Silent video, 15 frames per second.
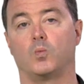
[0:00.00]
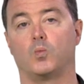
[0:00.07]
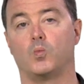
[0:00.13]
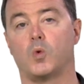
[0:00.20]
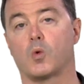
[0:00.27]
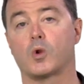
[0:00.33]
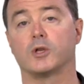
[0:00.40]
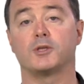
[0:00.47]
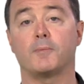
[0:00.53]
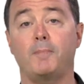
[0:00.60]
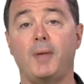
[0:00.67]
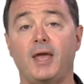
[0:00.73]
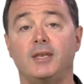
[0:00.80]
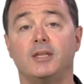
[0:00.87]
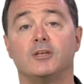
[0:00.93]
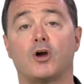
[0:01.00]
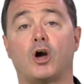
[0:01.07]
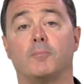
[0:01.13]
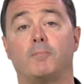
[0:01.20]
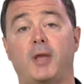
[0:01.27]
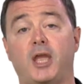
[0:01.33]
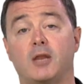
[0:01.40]
where we're dependent
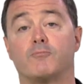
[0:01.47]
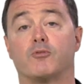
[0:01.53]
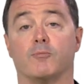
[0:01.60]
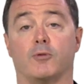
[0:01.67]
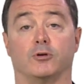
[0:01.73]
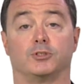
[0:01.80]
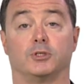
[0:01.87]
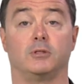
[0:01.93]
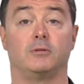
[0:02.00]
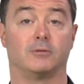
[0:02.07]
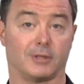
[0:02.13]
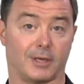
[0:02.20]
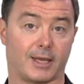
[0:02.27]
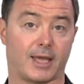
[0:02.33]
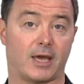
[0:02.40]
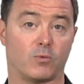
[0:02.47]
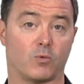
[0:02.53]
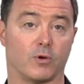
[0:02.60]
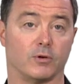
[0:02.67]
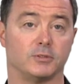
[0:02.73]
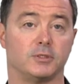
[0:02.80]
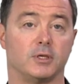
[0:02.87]
on paid promotion, like
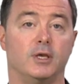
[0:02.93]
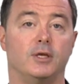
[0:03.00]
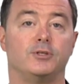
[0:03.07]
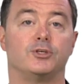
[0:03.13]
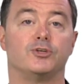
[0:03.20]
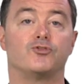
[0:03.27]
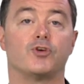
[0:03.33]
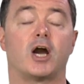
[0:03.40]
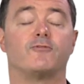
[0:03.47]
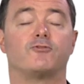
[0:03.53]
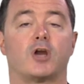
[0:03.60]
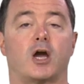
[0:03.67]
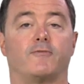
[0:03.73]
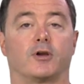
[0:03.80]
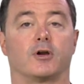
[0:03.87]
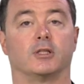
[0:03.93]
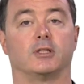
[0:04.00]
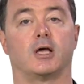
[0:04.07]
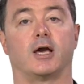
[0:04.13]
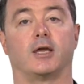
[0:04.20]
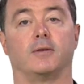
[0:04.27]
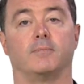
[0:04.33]
AdWords, to drive traffic
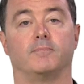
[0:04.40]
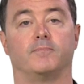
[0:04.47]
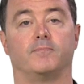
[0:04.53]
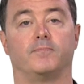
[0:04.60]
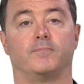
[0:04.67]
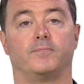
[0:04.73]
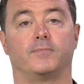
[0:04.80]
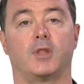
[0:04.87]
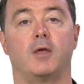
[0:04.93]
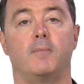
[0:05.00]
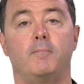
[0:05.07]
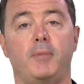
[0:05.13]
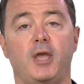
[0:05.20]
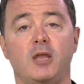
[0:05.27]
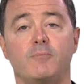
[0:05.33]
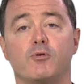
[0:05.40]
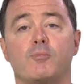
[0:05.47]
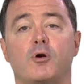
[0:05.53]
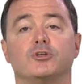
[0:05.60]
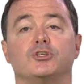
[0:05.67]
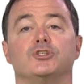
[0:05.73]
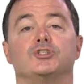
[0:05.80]
online. Paid
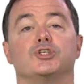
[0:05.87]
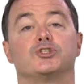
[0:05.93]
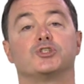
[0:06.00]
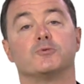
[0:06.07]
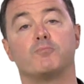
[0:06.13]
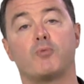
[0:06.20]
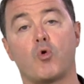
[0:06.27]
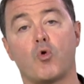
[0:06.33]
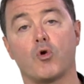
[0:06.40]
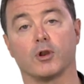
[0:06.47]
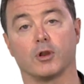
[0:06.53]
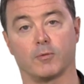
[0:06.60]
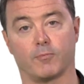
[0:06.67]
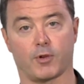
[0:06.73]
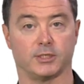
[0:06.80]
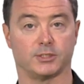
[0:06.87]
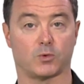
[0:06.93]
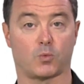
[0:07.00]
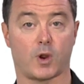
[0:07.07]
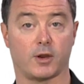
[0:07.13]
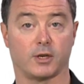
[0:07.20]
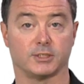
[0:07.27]
promotion should support a brand's
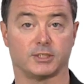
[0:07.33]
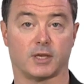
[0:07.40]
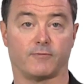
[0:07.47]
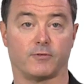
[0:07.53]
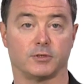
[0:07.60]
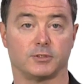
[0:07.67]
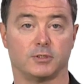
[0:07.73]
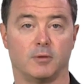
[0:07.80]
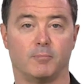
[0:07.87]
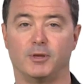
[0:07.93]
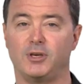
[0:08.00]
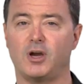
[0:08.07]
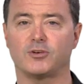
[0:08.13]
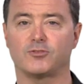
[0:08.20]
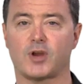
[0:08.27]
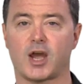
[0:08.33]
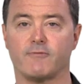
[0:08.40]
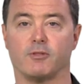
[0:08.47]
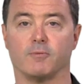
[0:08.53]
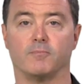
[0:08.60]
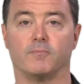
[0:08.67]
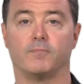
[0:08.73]
awareness efforts, but not drive
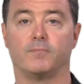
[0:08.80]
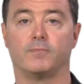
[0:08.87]
them.